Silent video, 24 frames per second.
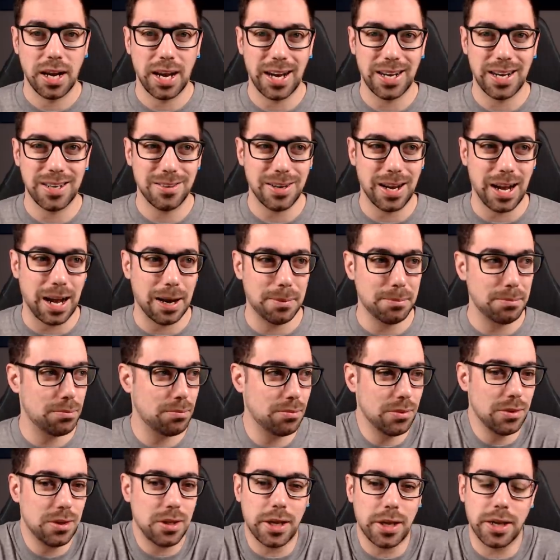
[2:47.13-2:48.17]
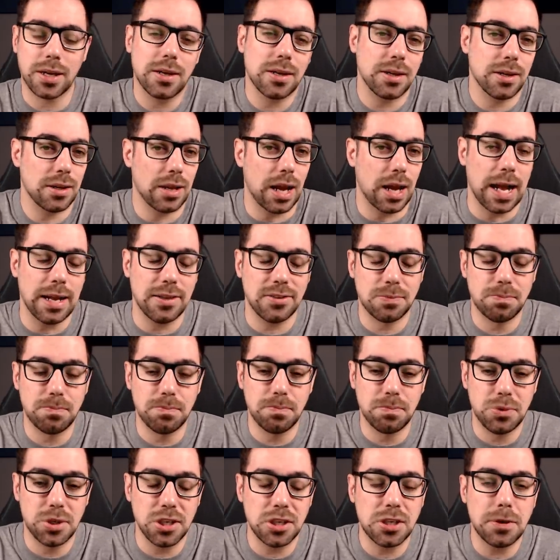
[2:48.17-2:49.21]
And I'm like, as
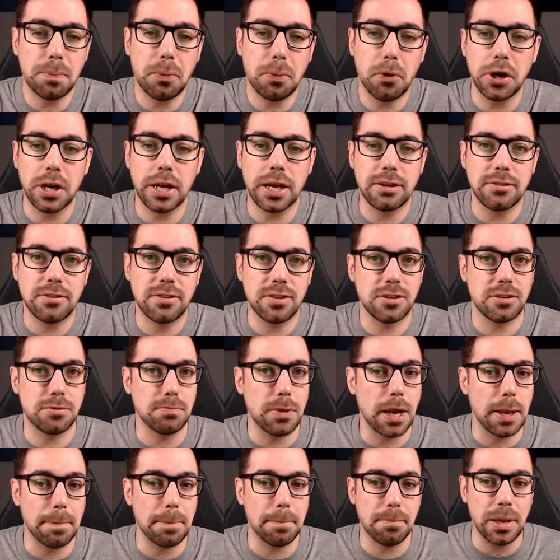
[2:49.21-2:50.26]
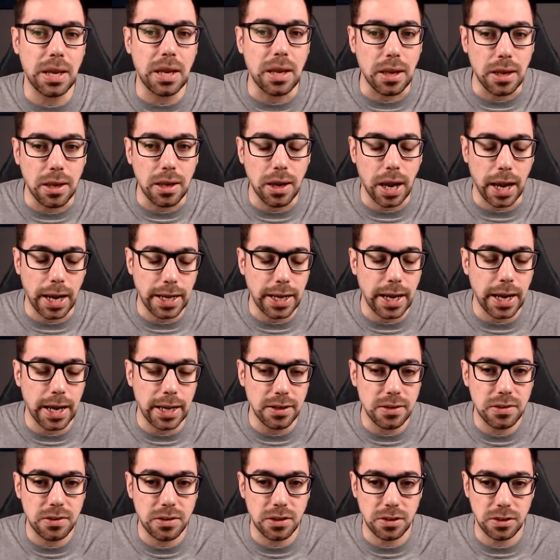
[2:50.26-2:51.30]
disappointing as this might be, I
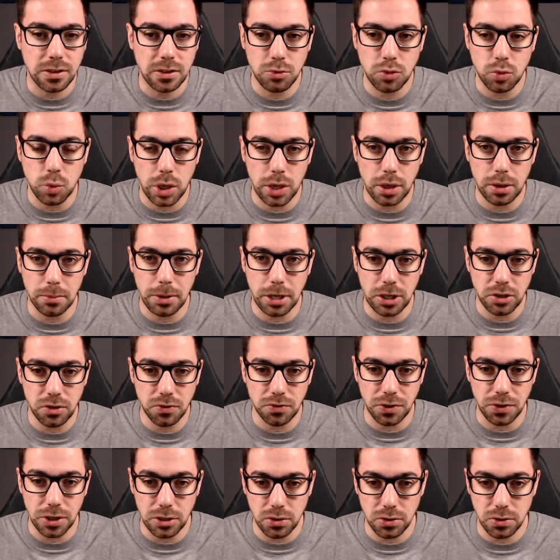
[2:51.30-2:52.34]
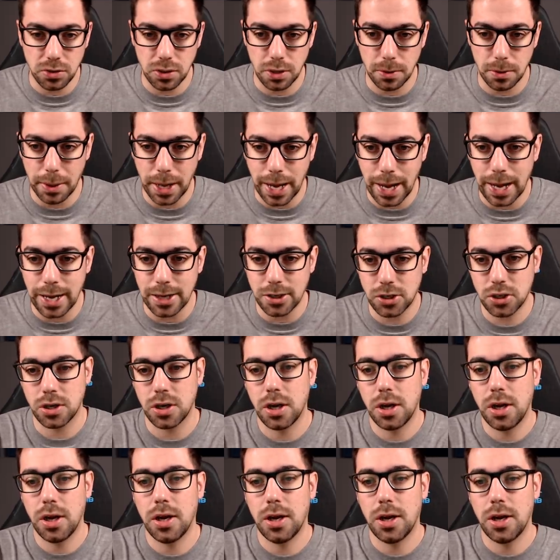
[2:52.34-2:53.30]
guess, because it was one of the major features in the patch,